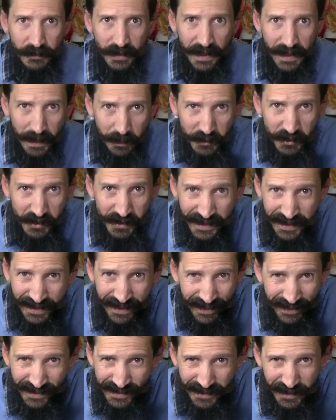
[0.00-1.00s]
And I'm just
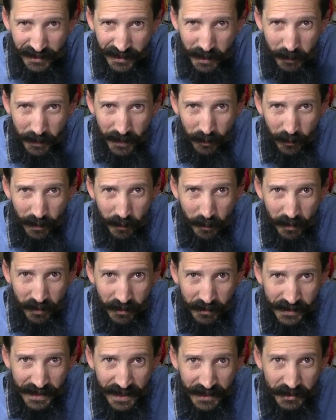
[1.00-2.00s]
kidding, these are not my
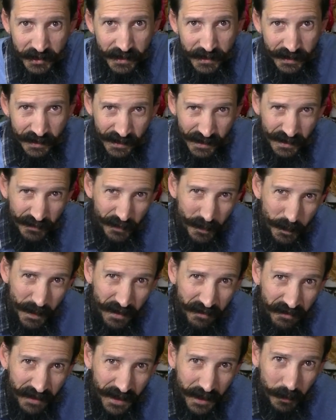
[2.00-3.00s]
grandmother's ashes. This is from the
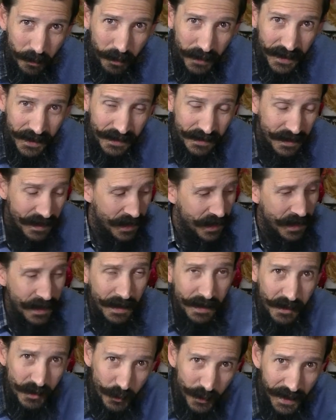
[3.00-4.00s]
fireplace,
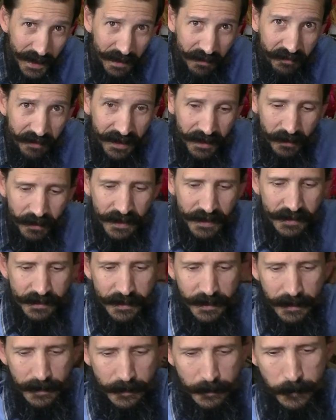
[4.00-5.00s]
because we had a fire last
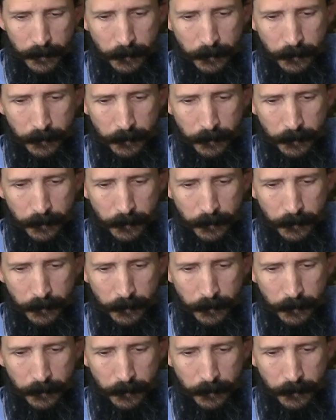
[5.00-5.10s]
night.